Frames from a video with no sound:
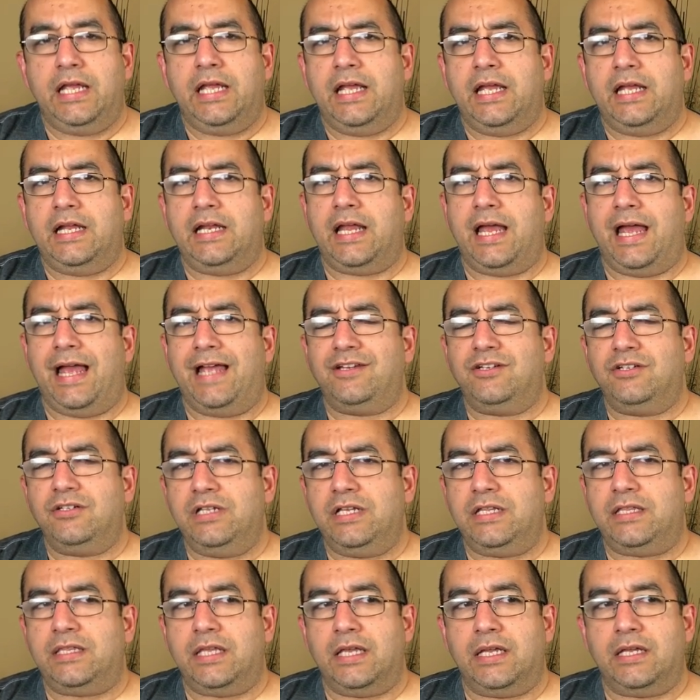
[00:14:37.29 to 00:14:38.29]
and I
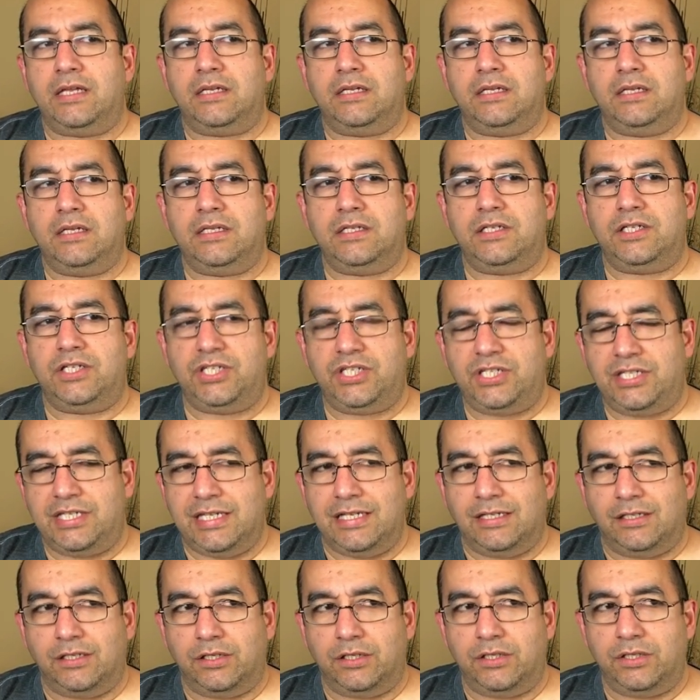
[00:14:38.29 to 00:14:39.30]
actually think
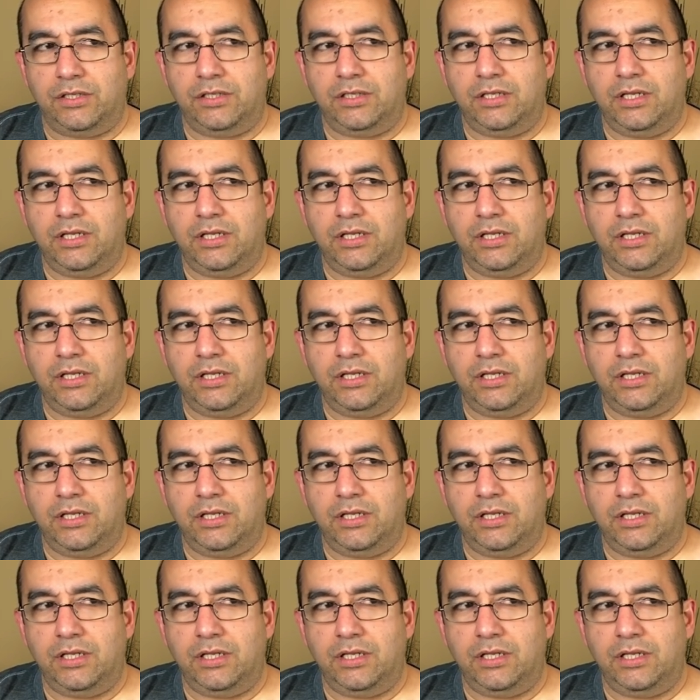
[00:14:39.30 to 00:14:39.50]
still